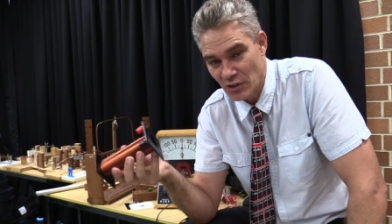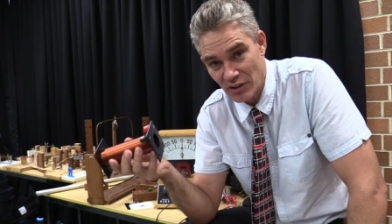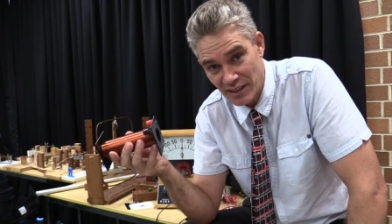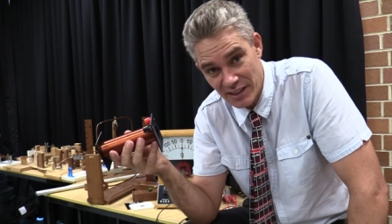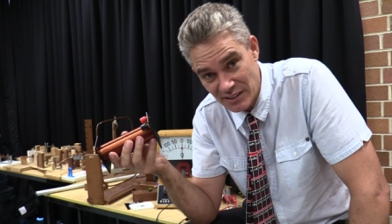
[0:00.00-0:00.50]
not
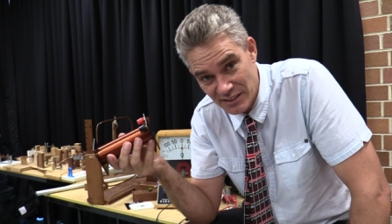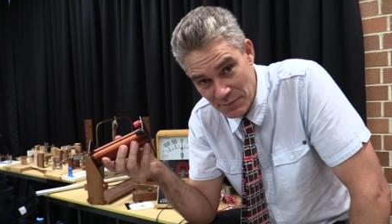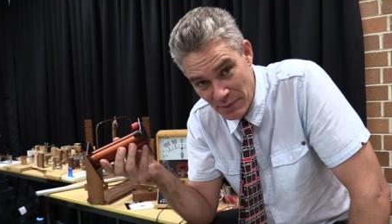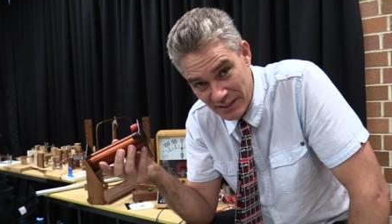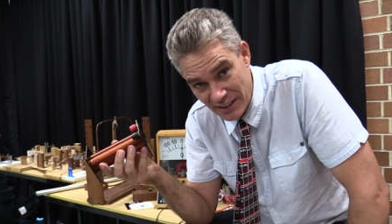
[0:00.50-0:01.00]
that you can see
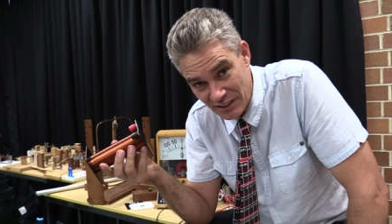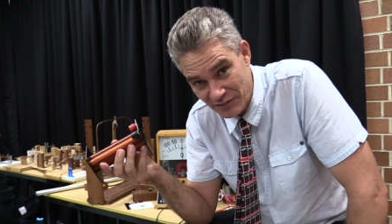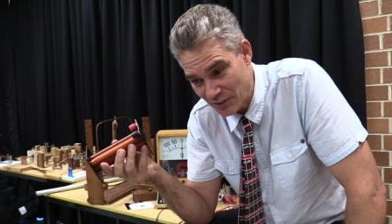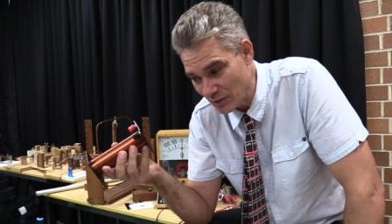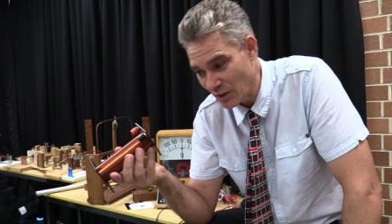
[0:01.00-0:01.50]
magnetic
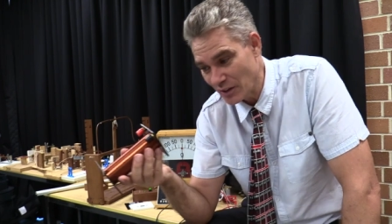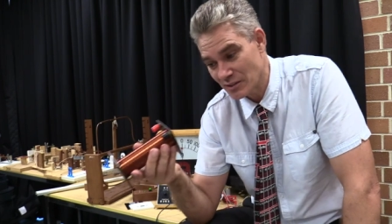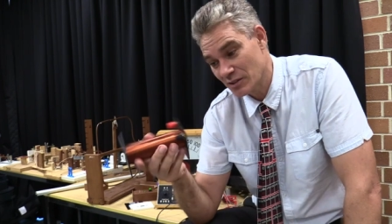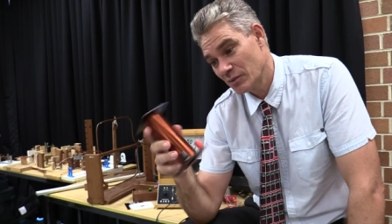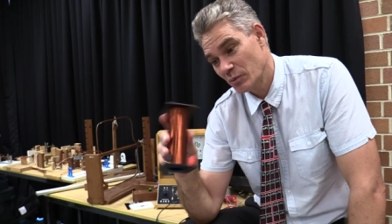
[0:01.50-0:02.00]
field
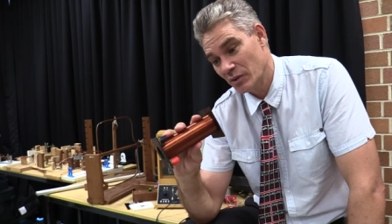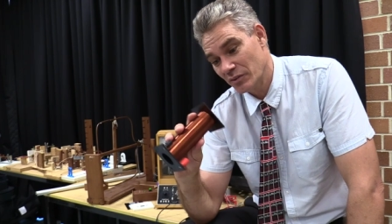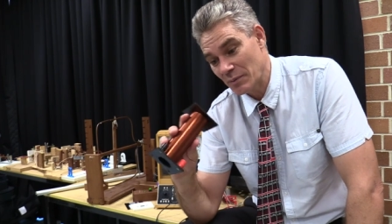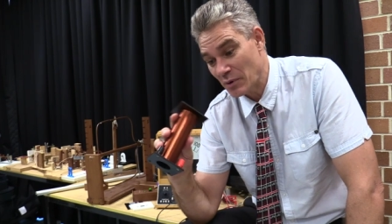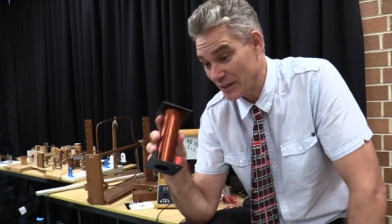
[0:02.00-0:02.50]
lines. Well,
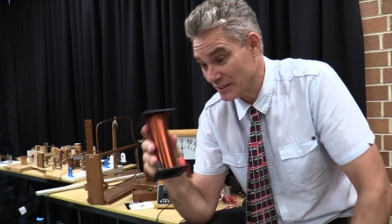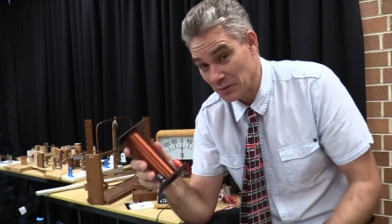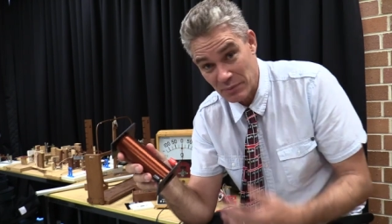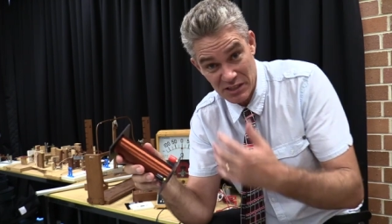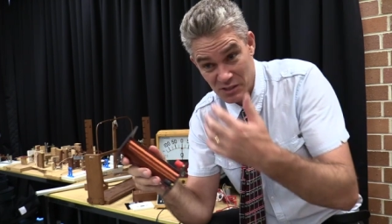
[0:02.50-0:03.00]
there might
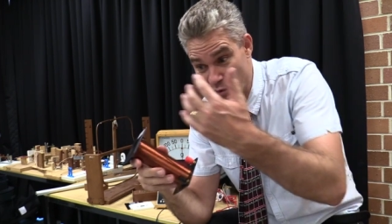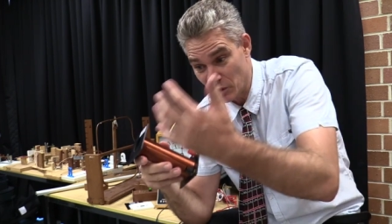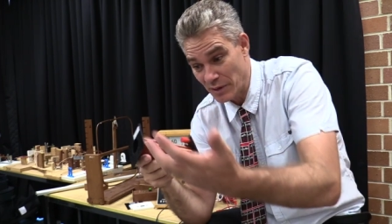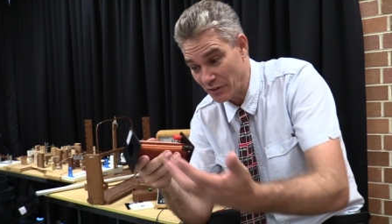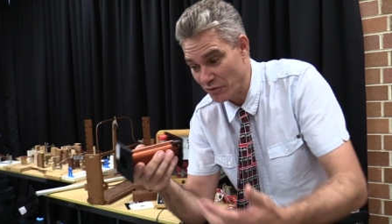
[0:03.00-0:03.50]
actually be a small
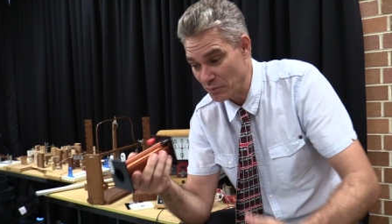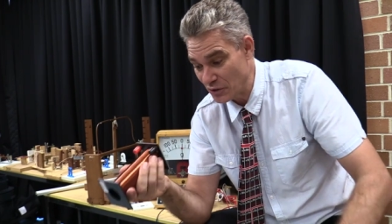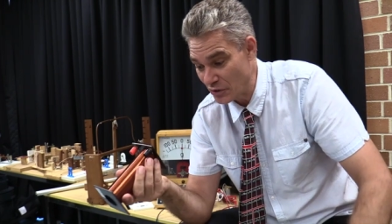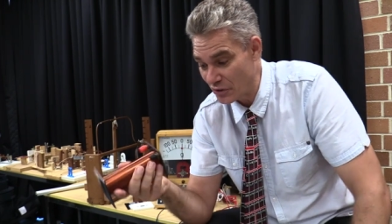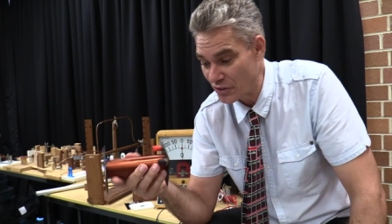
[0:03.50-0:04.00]
amount from
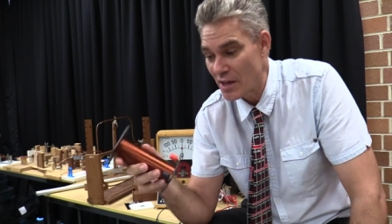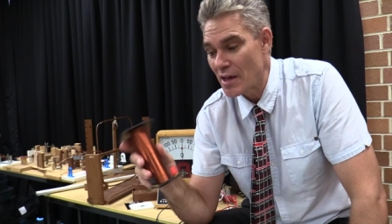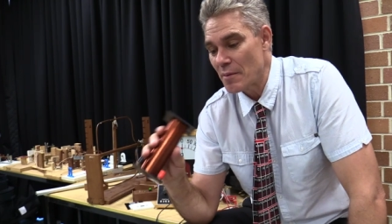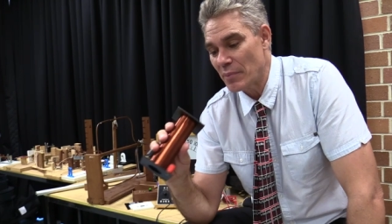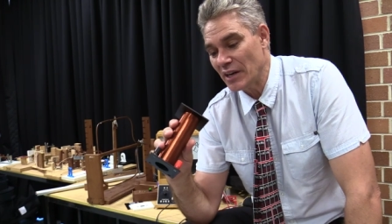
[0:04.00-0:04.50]
the Earth.
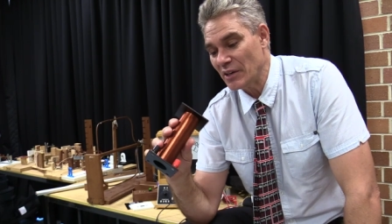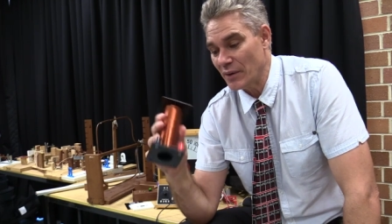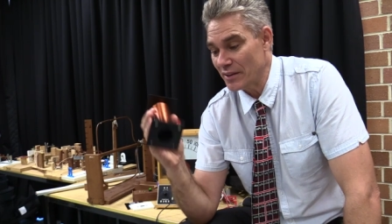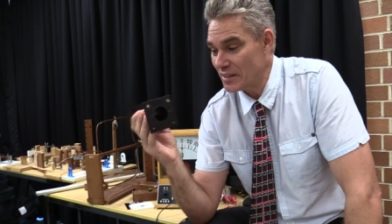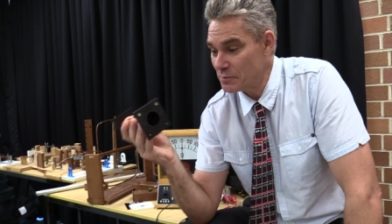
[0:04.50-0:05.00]
But
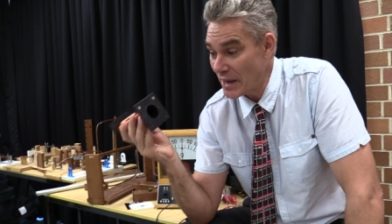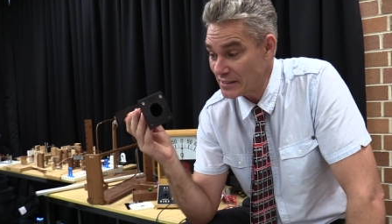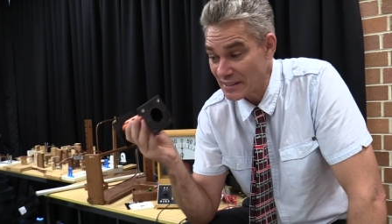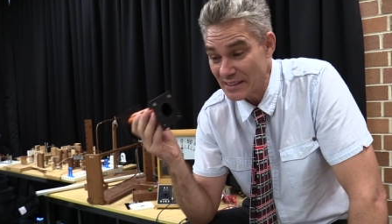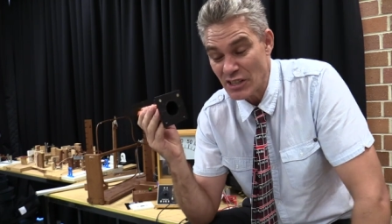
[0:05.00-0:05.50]
anyway, there's
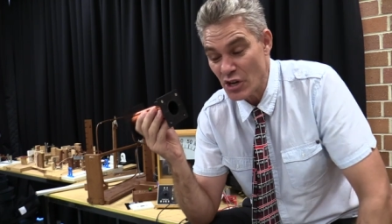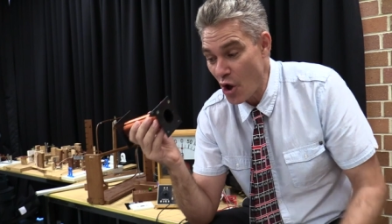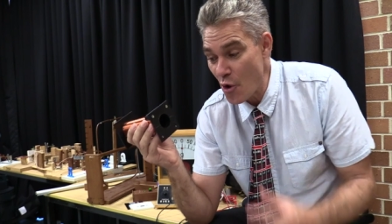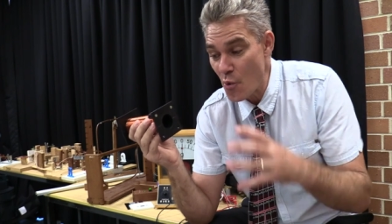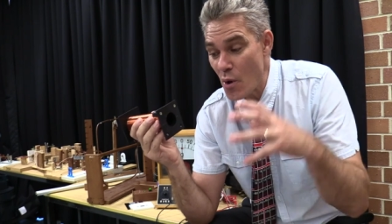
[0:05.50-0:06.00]
basically
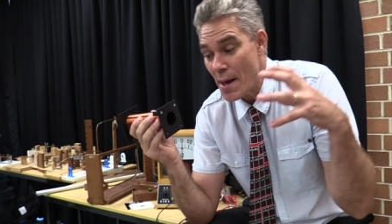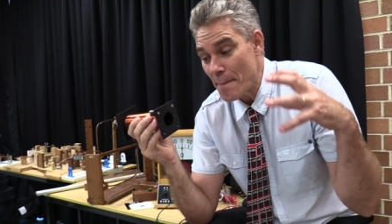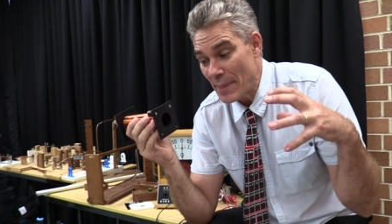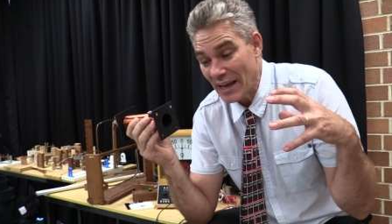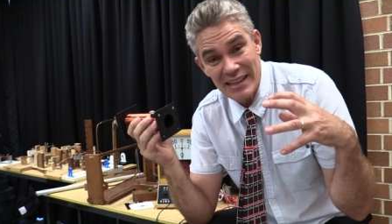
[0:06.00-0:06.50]
no
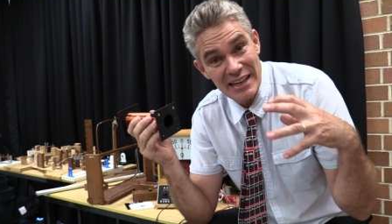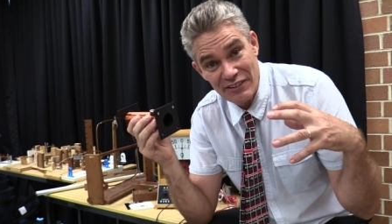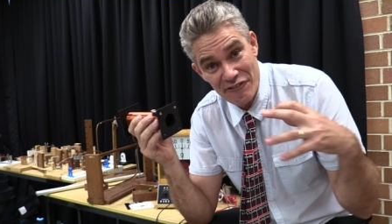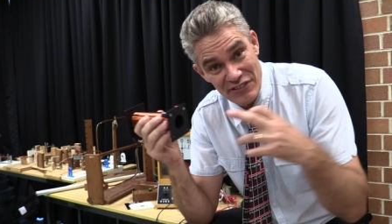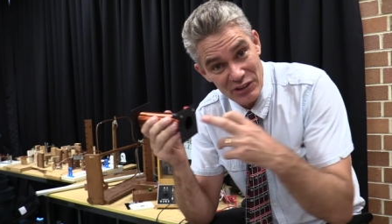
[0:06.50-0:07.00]

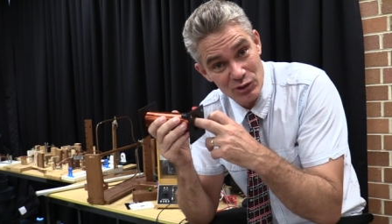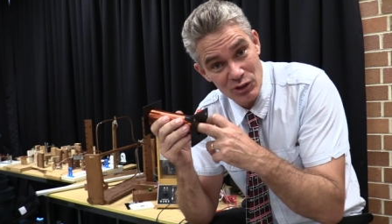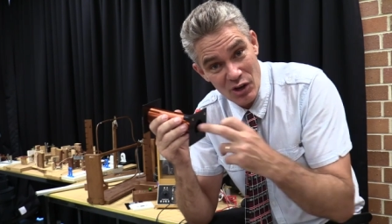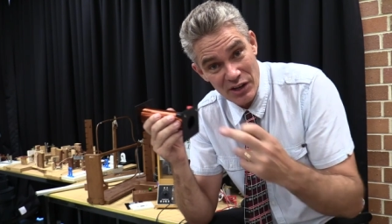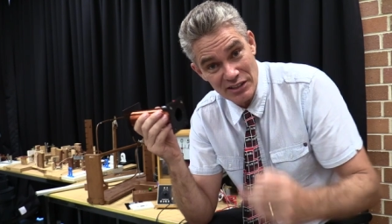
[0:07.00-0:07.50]
magnetic field
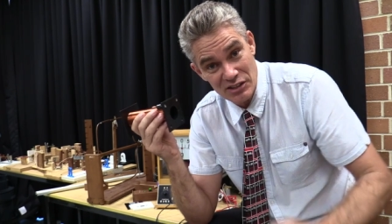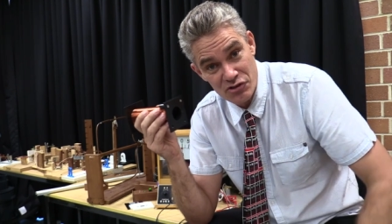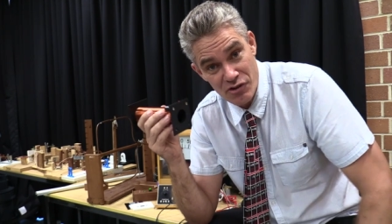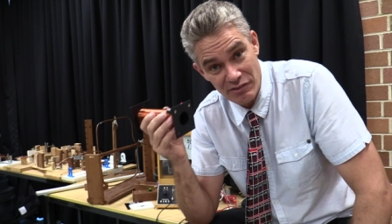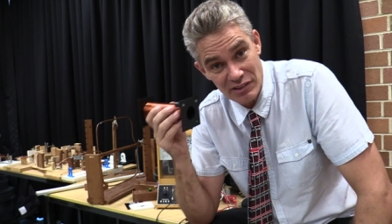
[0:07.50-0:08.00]
lines
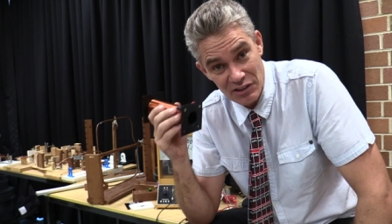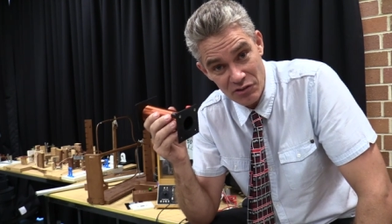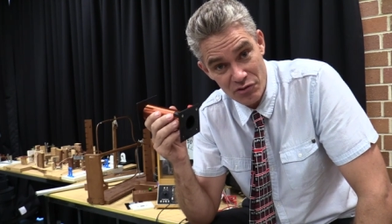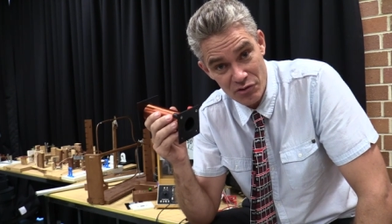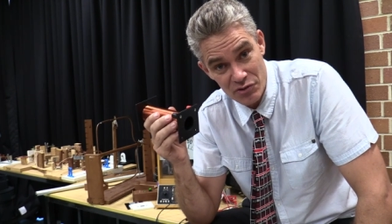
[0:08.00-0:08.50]
traveling
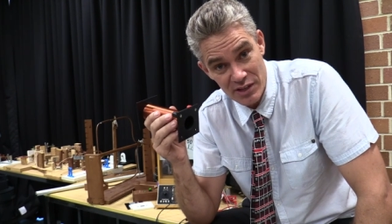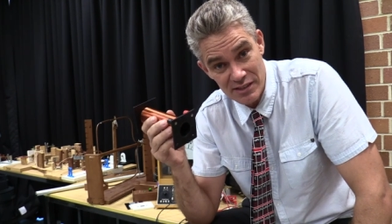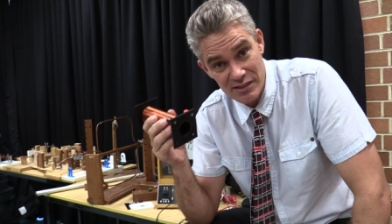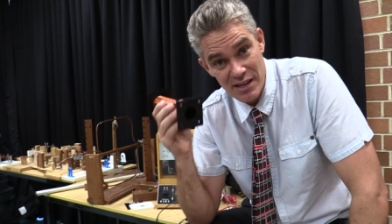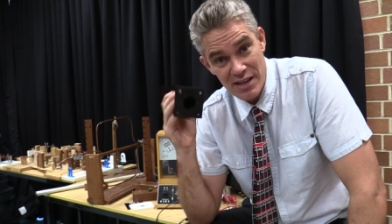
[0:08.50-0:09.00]
through this.